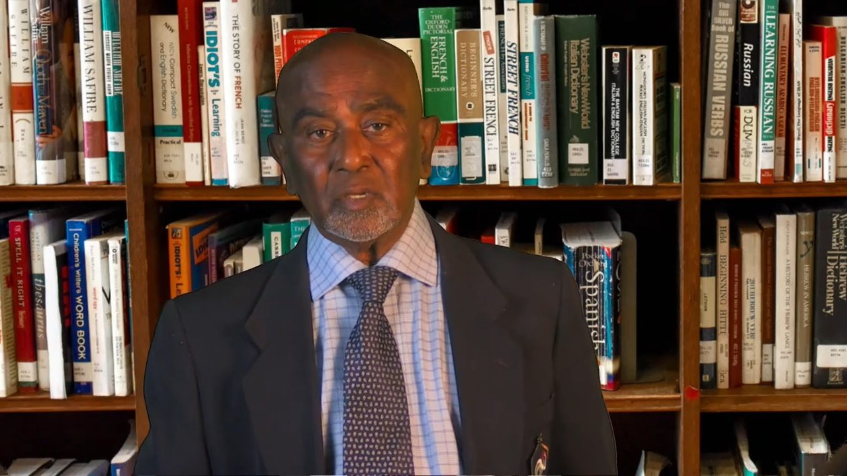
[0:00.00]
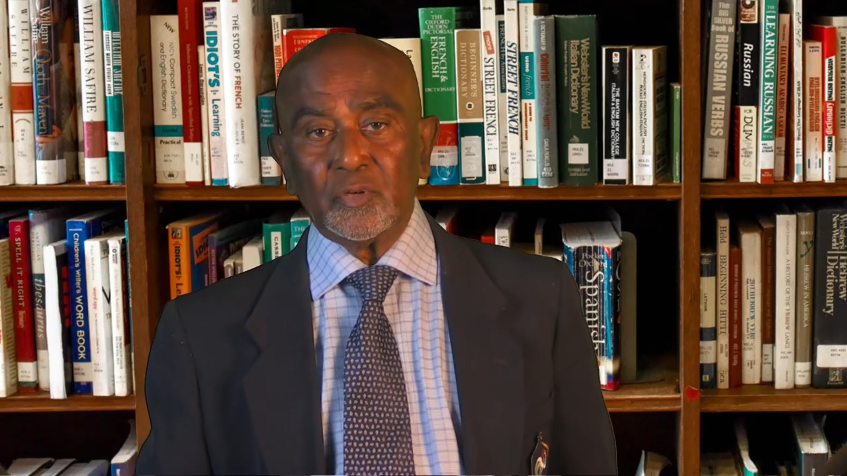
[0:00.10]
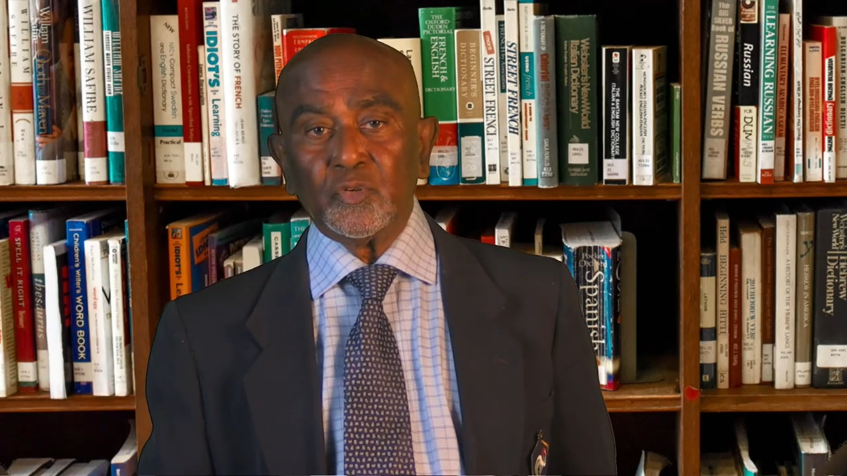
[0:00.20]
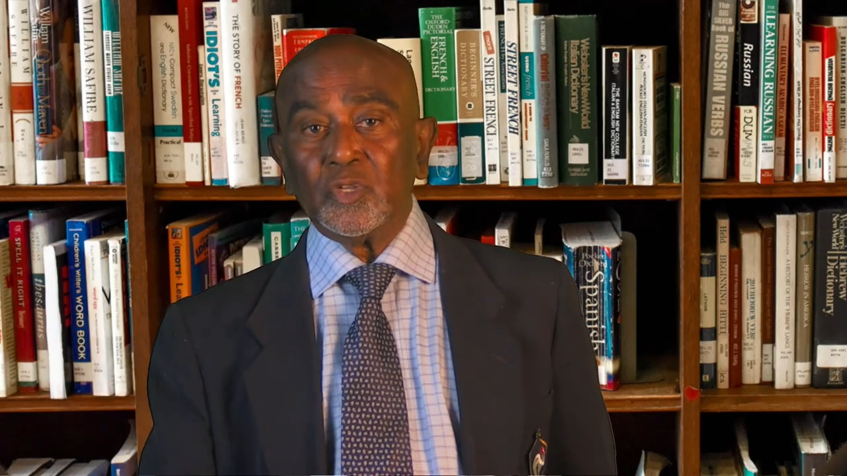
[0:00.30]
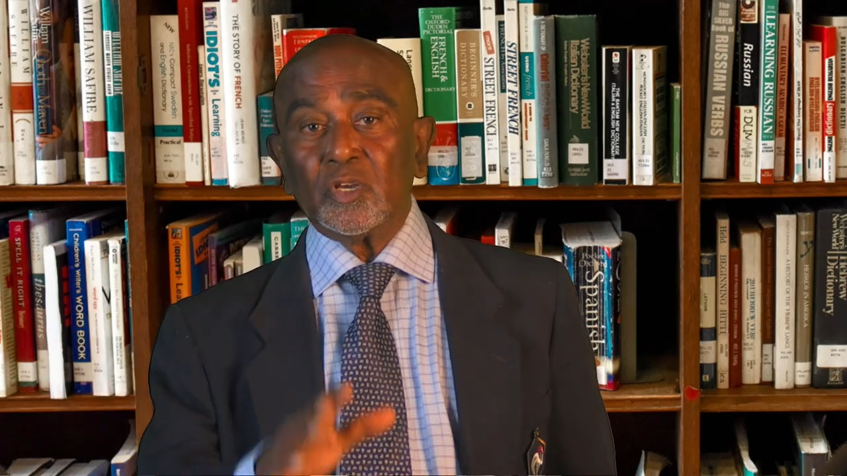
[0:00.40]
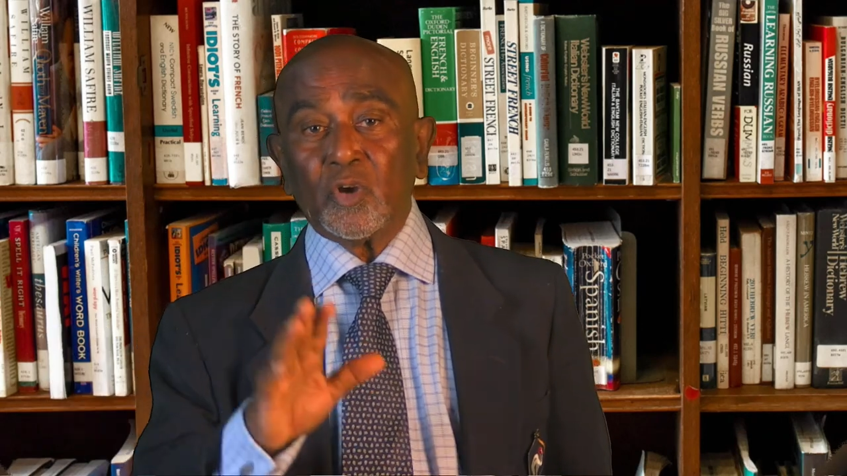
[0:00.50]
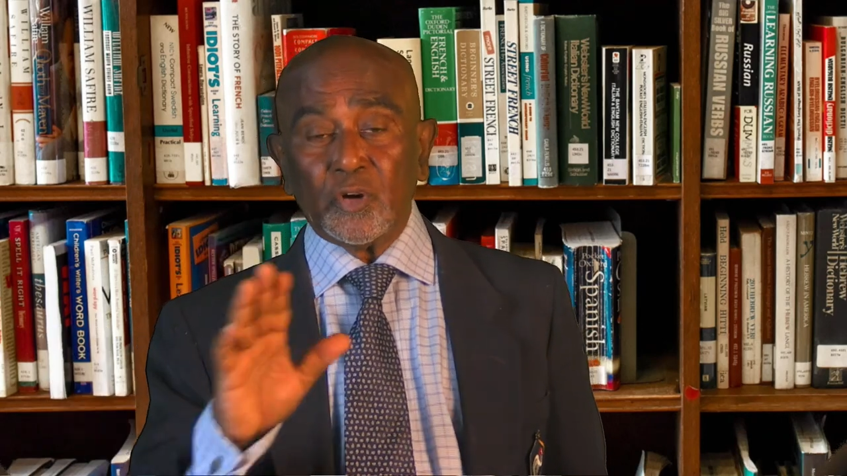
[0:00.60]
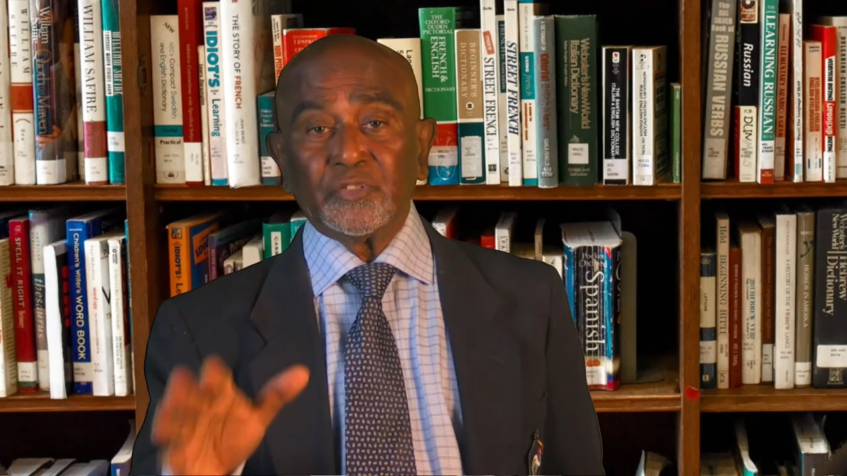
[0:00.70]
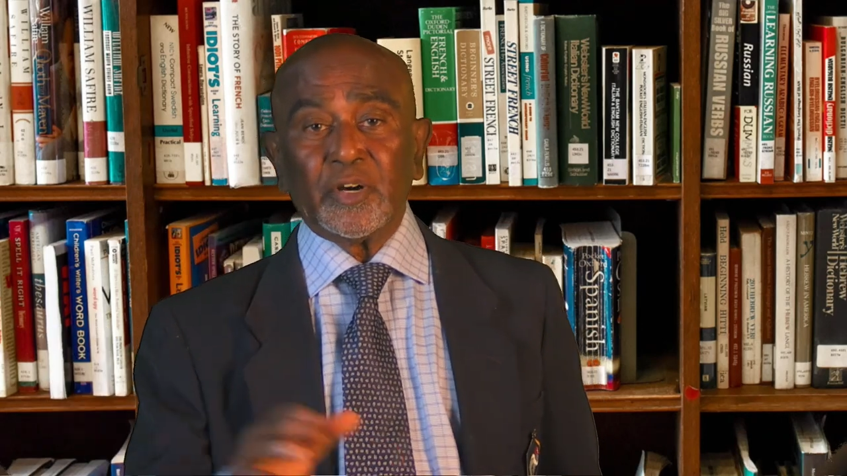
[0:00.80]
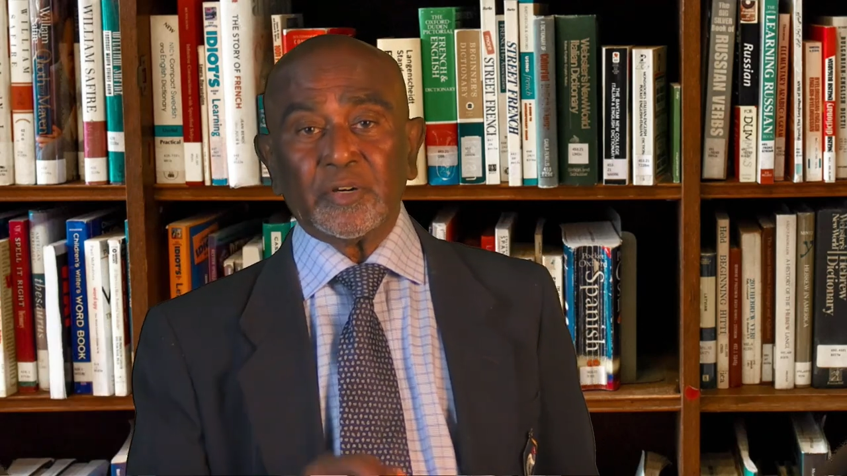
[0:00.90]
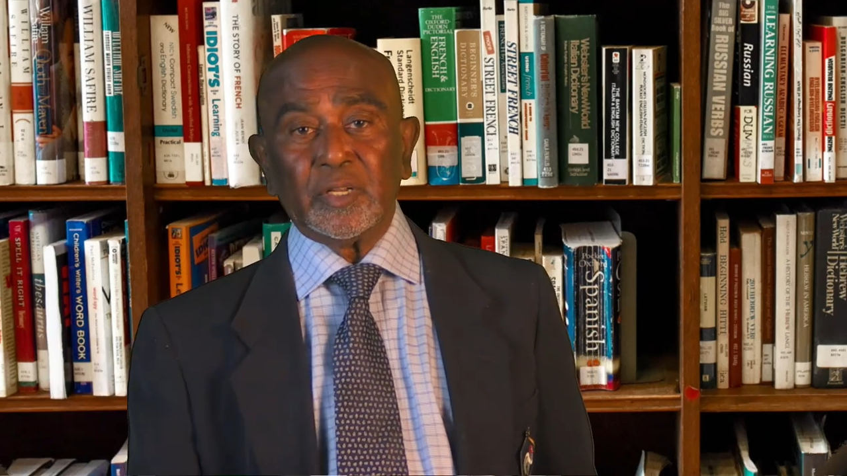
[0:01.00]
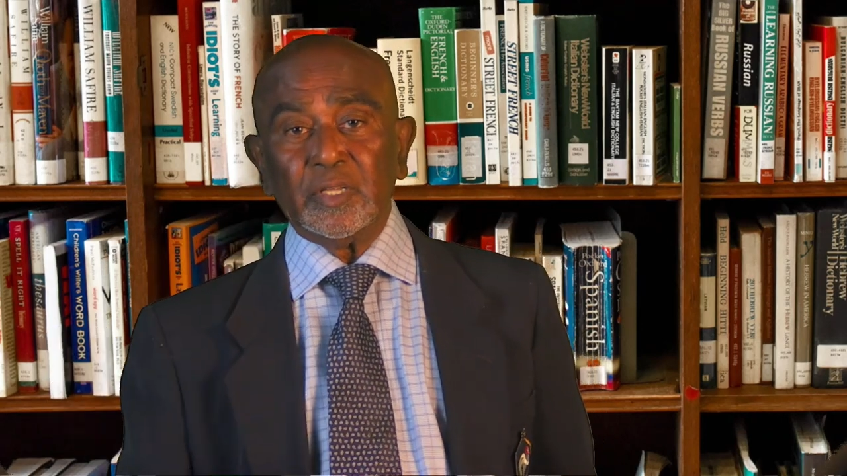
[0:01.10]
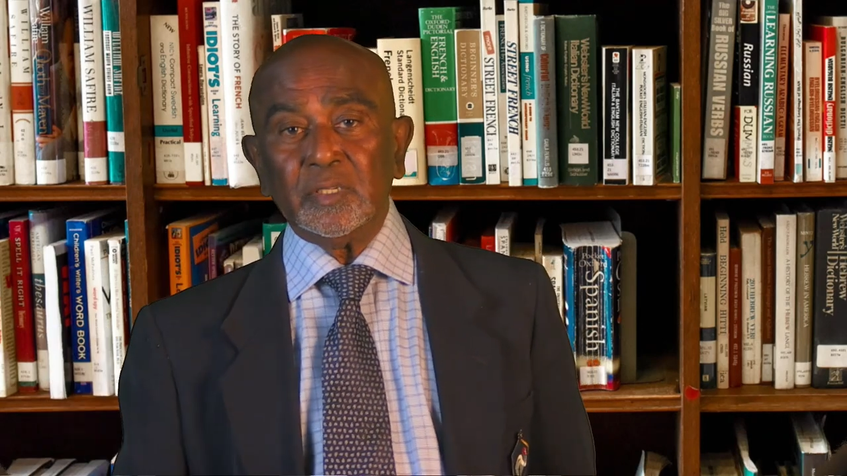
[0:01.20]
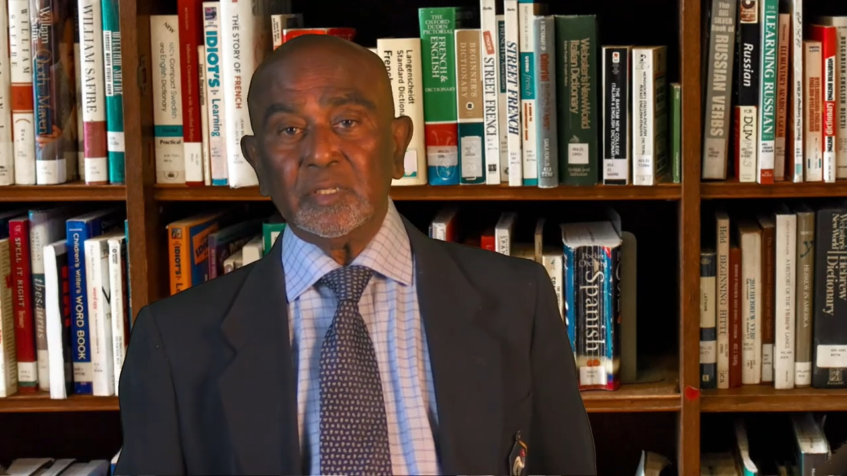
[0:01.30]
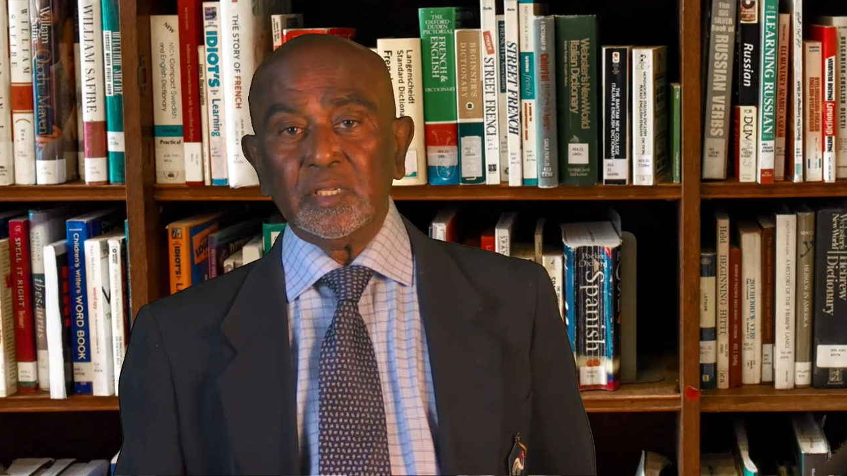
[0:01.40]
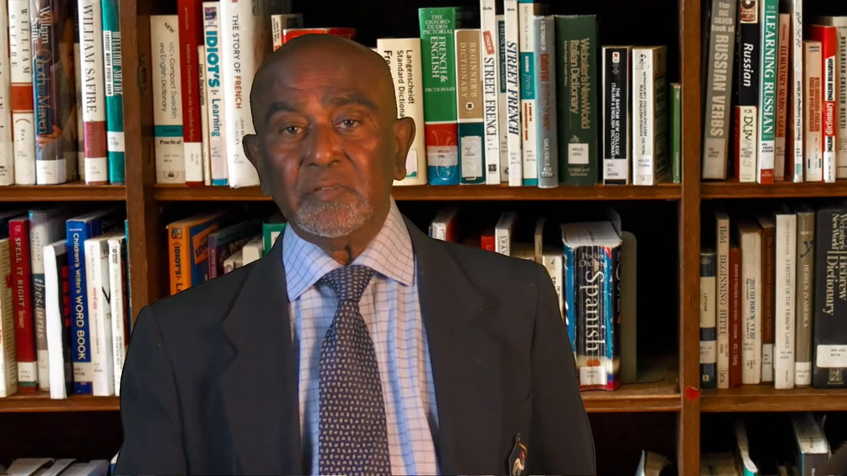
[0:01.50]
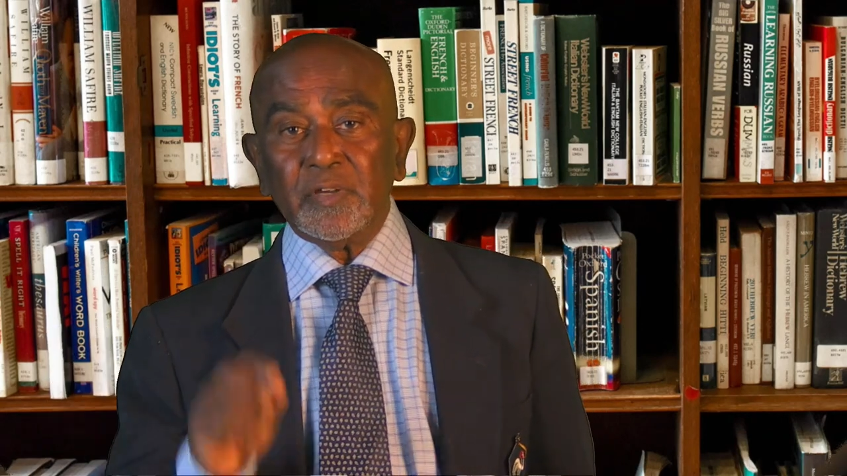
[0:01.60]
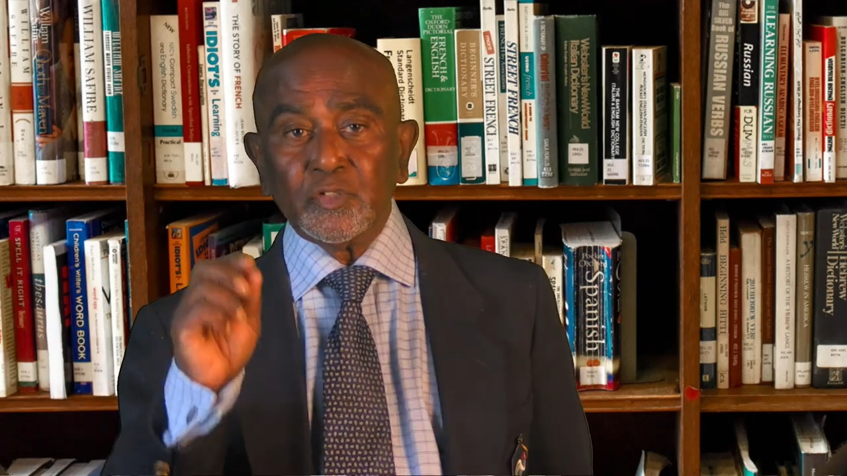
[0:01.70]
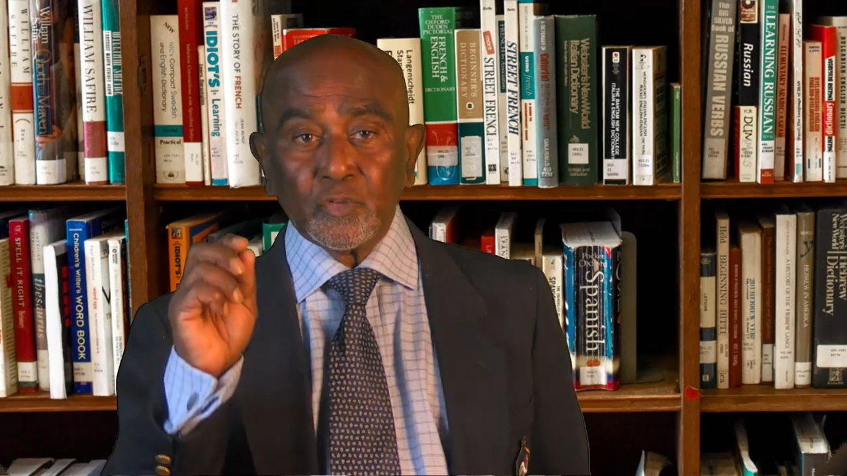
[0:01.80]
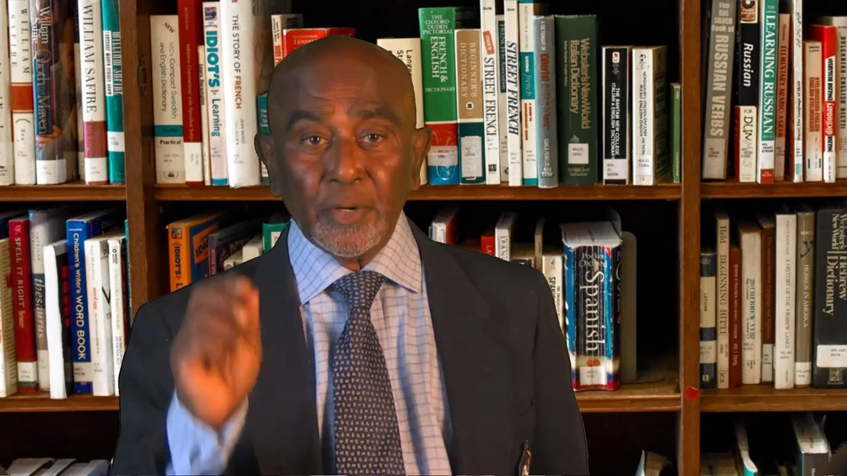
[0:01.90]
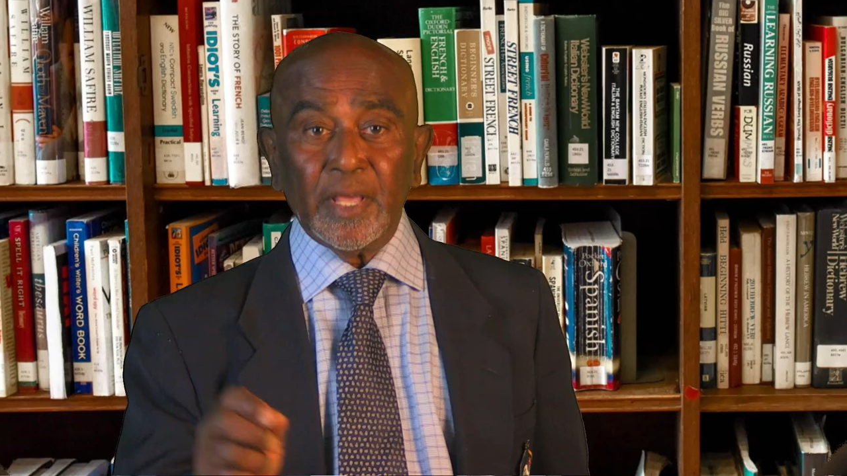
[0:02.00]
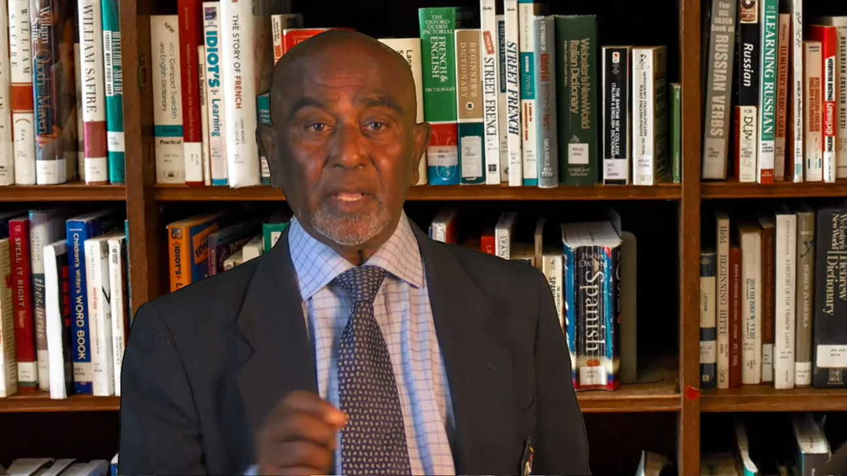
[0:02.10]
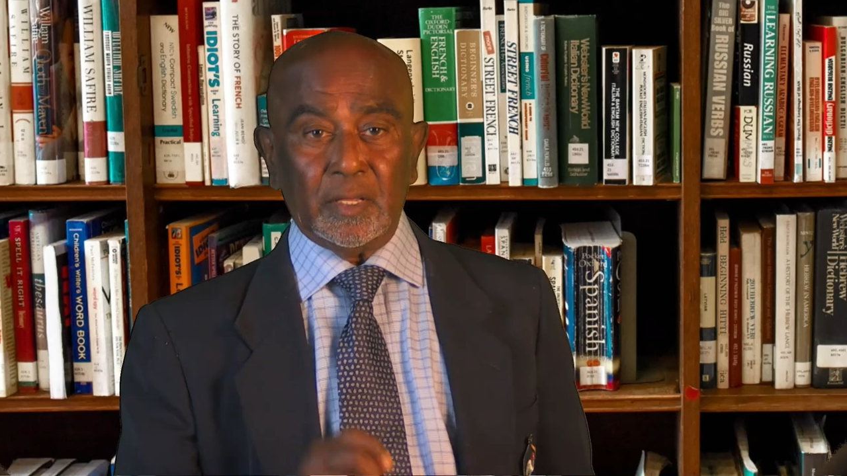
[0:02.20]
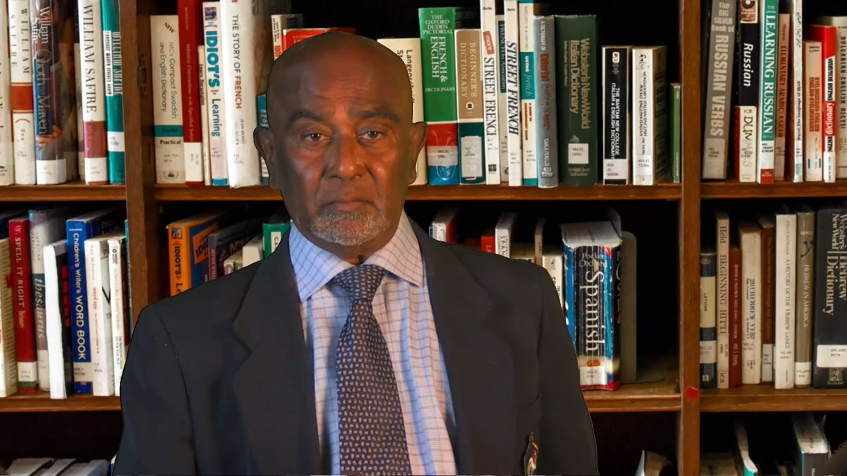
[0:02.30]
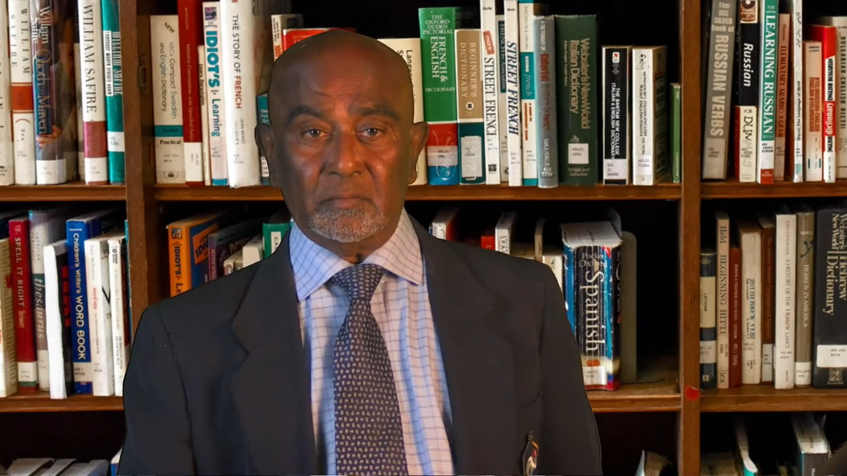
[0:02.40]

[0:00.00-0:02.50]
To the contrary, even today,